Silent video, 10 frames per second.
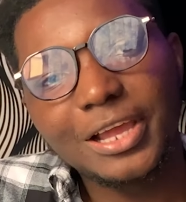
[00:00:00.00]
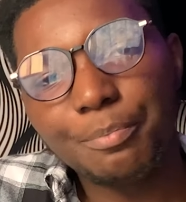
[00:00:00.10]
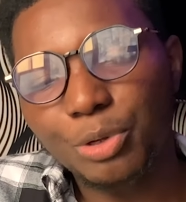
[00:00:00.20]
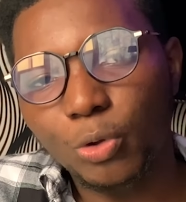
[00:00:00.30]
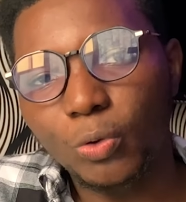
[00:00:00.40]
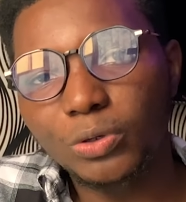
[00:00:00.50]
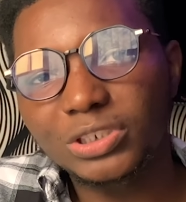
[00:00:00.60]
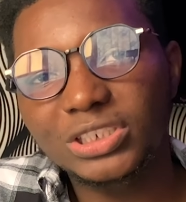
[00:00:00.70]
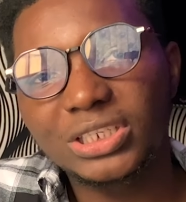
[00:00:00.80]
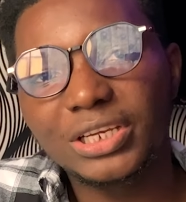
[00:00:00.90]

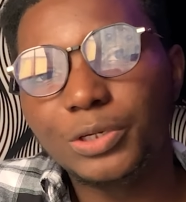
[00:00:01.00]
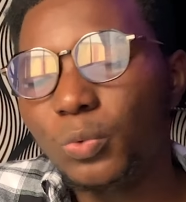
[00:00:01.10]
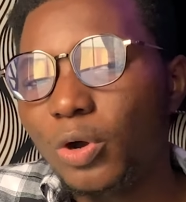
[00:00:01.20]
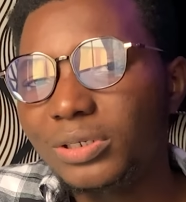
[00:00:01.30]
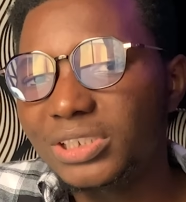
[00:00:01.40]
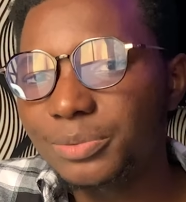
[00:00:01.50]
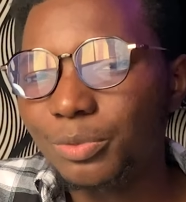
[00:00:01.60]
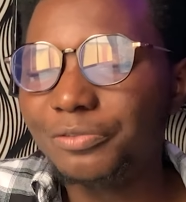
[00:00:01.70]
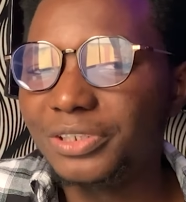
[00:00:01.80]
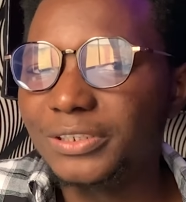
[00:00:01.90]
because the world is
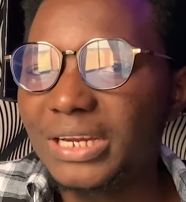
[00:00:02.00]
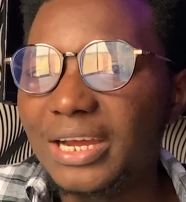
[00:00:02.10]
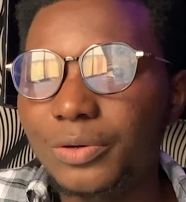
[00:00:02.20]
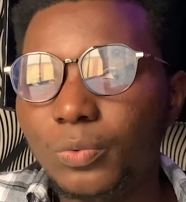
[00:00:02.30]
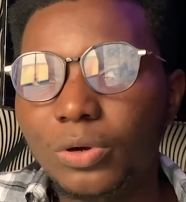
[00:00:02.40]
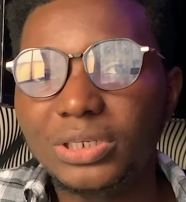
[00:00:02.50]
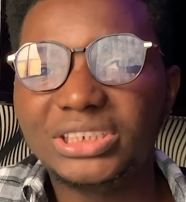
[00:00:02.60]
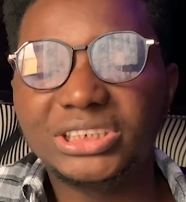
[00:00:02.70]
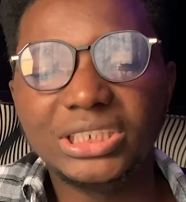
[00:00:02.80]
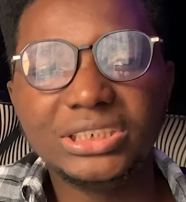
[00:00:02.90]
moving and the world is
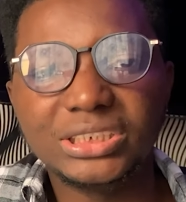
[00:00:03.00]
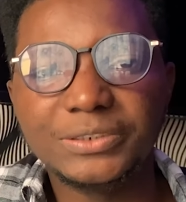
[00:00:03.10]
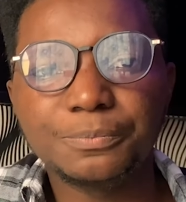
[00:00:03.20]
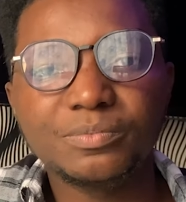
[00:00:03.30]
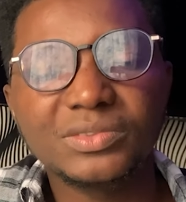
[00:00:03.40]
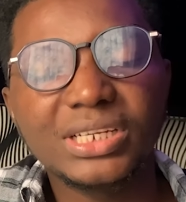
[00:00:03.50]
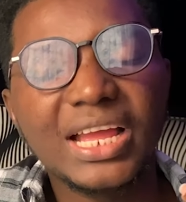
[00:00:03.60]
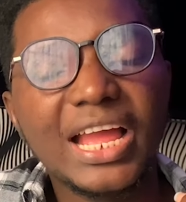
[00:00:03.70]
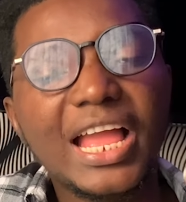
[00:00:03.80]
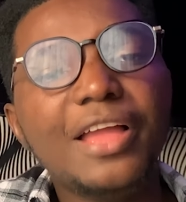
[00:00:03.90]
changing
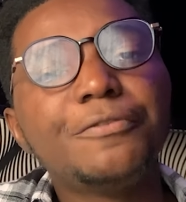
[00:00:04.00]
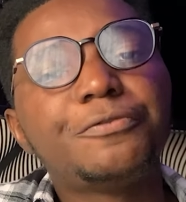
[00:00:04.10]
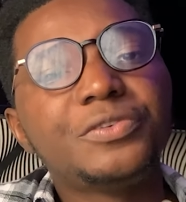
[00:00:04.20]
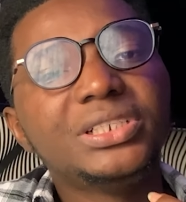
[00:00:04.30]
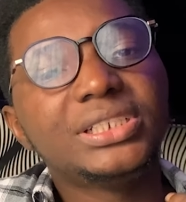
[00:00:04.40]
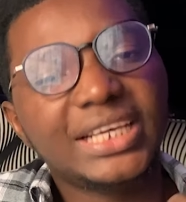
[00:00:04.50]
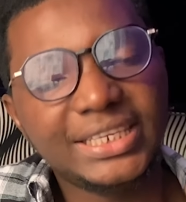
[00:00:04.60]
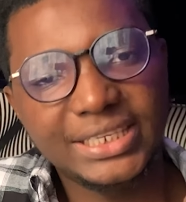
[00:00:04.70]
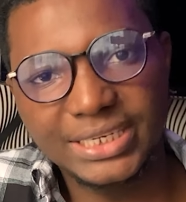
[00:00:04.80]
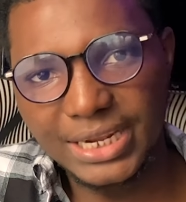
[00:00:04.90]
every
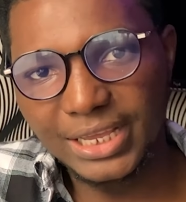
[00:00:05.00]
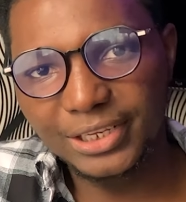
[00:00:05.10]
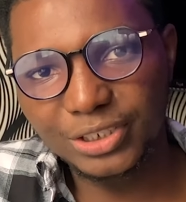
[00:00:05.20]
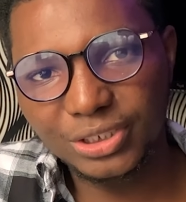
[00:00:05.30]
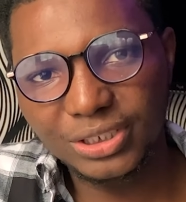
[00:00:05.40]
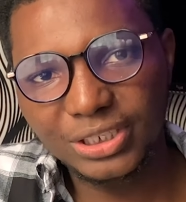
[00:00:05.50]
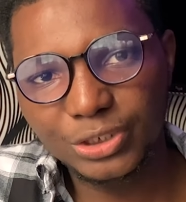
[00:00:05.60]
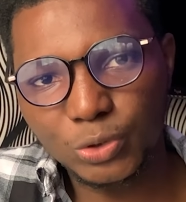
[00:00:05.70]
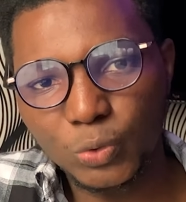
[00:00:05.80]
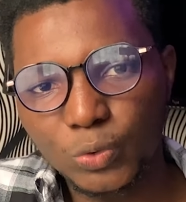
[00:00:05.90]
day.
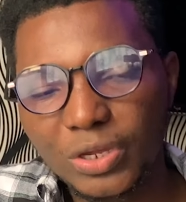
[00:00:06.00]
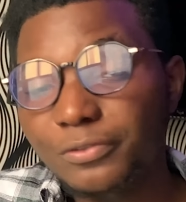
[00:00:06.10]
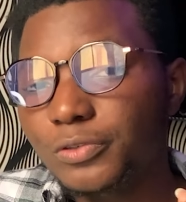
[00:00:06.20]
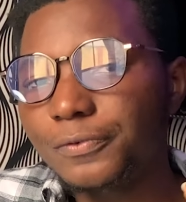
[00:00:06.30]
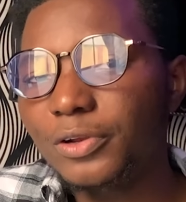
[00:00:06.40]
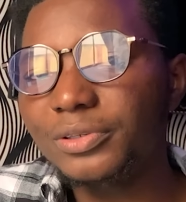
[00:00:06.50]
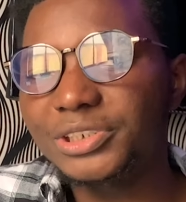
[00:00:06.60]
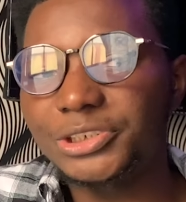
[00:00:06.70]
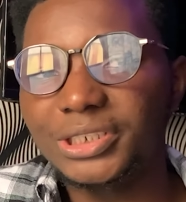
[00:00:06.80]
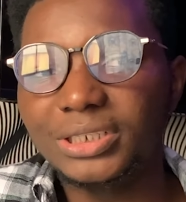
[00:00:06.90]
So you have to follow the
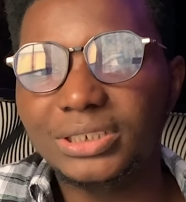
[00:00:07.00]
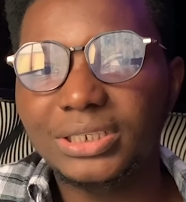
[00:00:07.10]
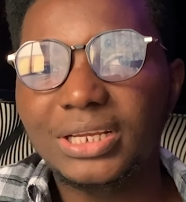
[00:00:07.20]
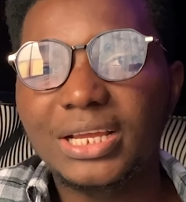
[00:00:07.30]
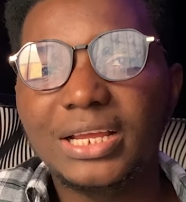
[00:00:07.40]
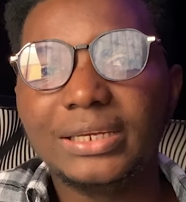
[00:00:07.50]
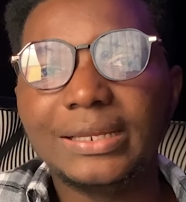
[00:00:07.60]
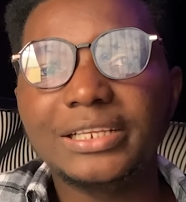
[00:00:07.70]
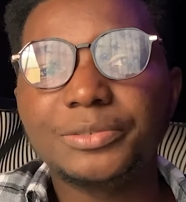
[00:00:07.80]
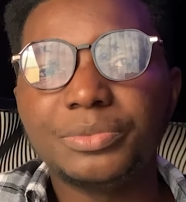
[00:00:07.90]
trend.
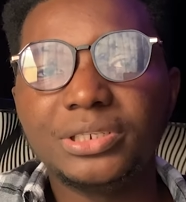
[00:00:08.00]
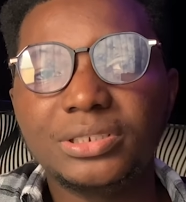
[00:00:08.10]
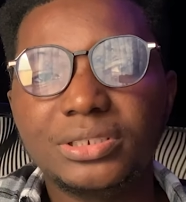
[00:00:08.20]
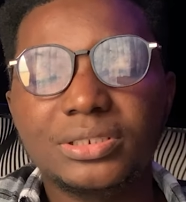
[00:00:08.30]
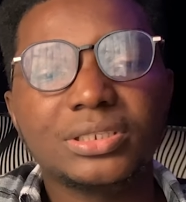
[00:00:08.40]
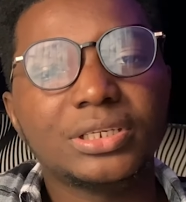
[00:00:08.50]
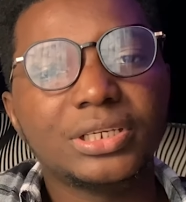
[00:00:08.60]
That means